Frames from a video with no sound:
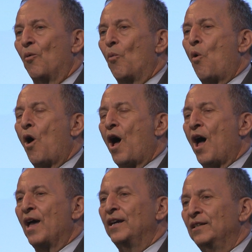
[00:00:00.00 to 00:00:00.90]

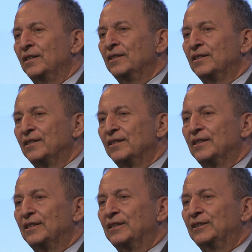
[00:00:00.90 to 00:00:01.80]
why
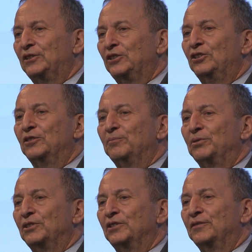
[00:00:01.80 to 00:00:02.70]
Xi
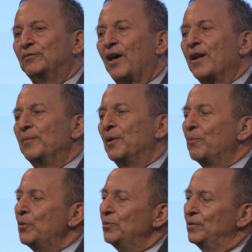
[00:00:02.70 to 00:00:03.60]
Jinping and Vladimir
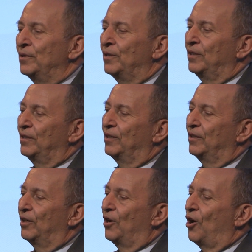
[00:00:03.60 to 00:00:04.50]
Putin
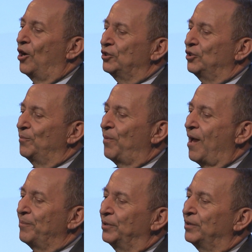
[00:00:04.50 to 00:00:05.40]
are so
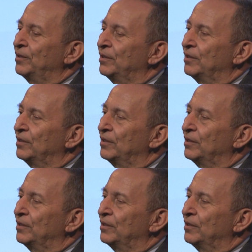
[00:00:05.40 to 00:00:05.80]
popular.